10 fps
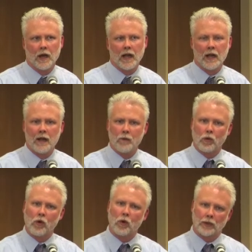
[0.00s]
a, a
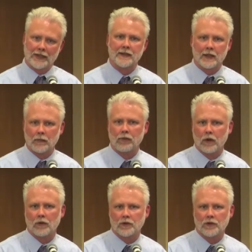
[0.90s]
more holistic
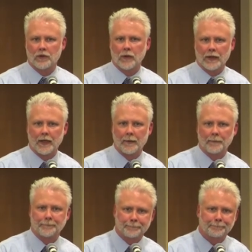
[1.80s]
approach to doing
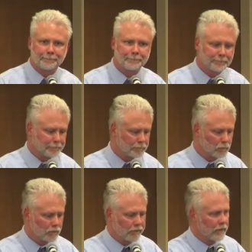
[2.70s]

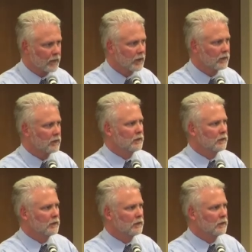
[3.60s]
that.